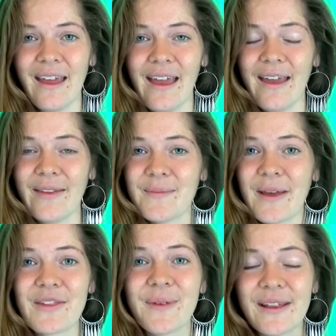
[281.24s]
And the
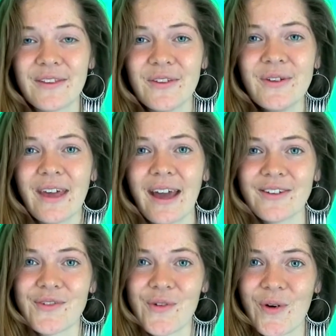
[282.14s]
best way to do
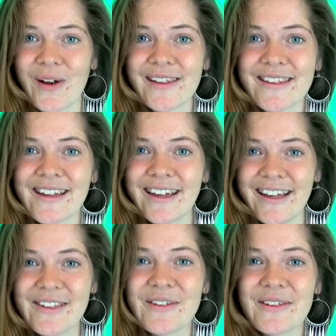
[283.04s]
that, of course,
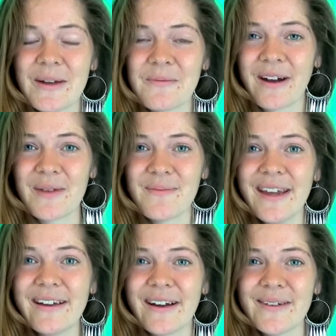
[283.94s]
is to stop wearing
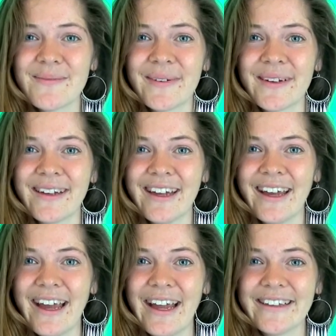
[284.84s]
makeup
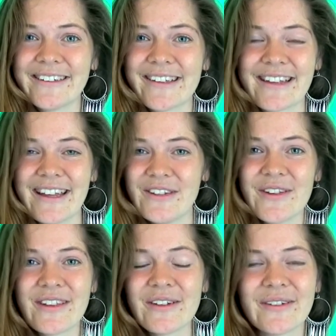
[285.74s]
and just get
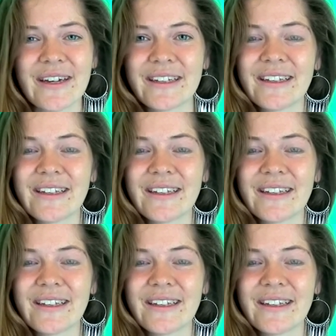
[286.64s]
used to it.